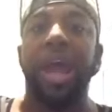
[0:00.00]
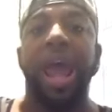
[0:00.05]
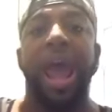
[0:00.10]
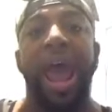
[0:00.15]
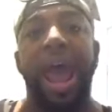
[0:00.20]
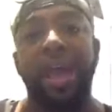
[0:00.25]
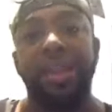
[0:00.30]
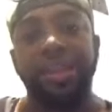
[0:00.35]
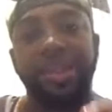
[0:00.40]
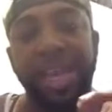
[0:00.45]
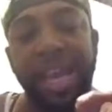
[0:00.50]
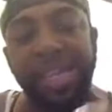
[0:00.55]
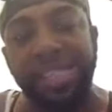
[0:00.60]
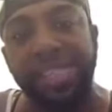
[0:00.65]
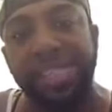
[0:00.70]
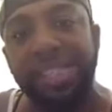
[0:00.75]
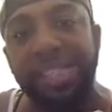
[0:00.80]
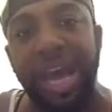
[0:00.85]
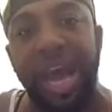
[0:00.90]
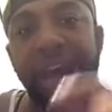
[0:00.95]
and that's
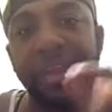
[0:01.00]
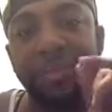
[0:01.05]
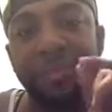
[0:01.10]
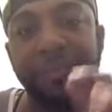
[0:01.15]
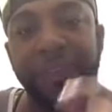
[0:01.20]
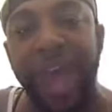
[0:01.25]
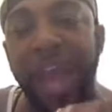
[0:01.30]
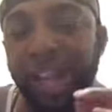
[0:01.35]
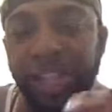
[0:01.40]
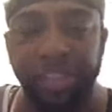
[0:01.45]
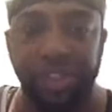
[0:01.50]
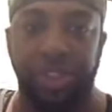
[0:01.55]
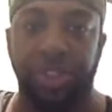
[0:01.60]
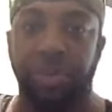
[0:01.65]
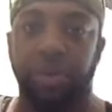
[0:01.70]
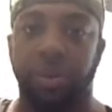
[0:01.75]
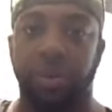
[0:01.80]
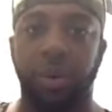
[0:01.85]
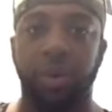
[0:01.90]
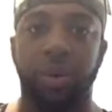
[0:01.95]
not
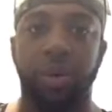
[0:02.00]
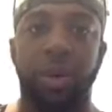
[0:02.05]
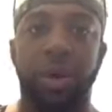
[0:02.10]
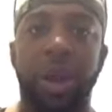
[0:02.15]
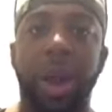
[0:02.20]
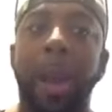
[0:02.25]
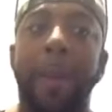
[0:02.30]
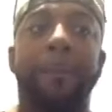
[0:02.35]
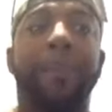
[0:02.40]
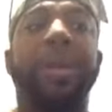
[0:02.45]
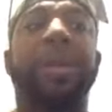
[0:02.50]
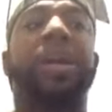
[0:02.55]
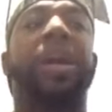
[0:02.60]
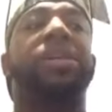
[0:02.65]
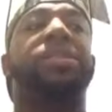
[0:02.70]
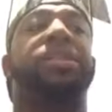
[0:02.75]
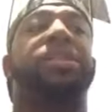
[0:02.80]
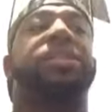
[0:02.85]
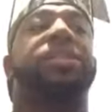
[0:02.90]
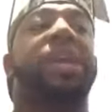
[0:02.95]
factual because
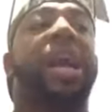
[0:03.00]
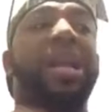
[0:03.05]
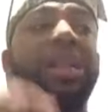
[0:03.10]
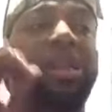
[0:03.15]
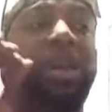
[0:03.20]
it's not the